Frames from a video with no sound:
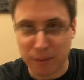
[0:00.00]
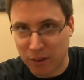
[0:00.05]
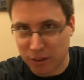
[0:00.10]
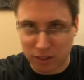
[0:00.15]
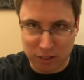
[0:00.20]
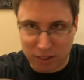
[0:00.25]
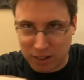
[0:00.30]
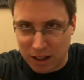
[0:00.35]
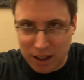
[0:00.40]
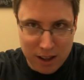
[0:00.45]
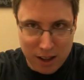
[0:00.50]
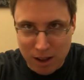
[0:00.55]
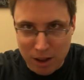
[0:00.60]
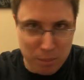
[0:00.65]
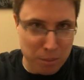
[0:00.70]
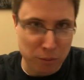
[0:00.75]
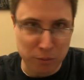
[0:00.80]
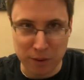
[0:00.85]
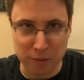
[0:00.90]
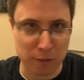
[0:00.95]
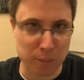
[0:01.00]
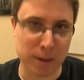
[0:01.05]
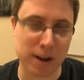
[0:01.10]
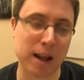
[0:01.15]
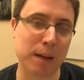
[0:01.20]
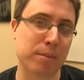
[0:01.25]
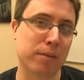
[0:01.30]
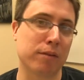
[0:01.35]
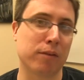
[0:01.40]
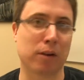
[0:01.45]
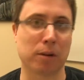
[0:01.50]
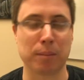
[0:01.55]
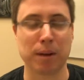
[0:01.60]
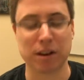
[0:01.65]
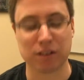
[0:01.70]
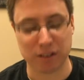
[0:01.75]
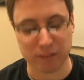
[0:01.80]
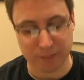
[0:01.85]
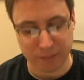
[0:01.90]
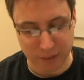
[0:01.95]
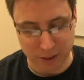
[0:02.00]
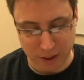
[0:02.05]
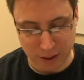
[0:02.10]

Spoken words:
and then just move everybody up in formation.